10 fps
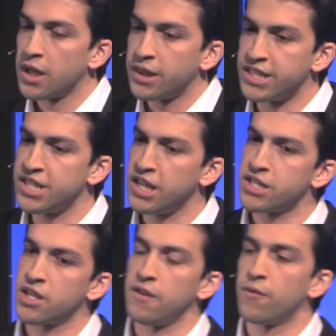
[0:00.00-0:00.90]
This
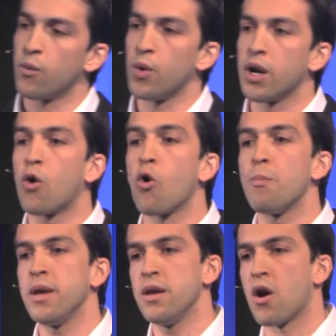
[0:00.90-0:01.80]
initiative will go
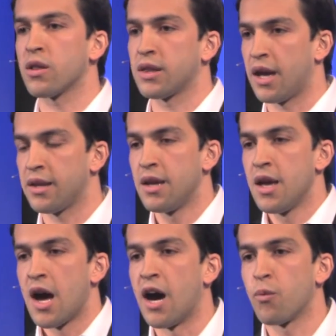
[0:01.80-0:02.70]
beyond that
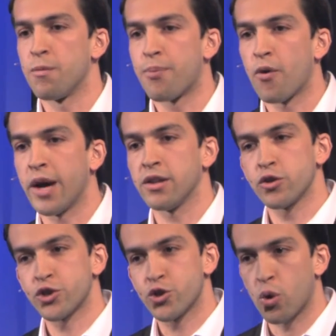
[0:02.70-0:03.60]
and will provide
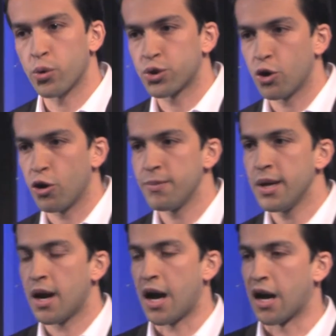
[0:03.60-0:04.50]
short-term
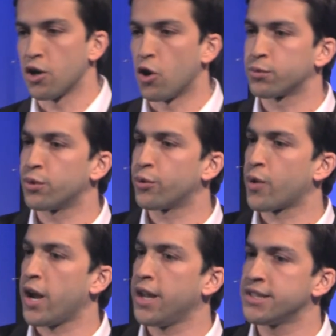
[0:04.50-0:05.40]
and long-term
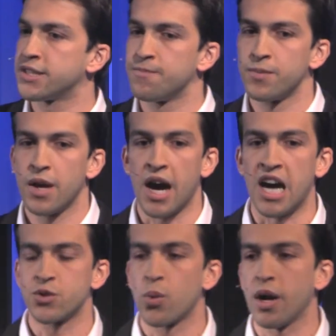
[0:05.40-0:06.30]
credits,
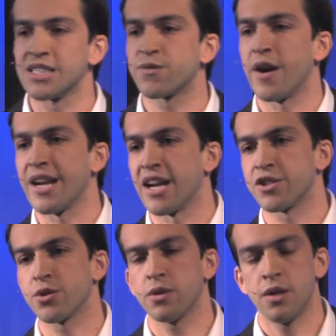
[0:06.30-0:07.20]
as well as
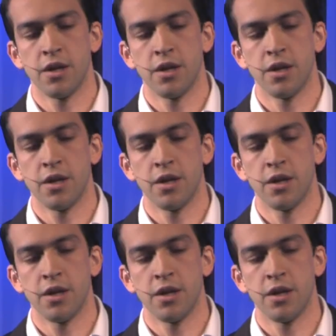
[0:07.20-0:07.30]
financial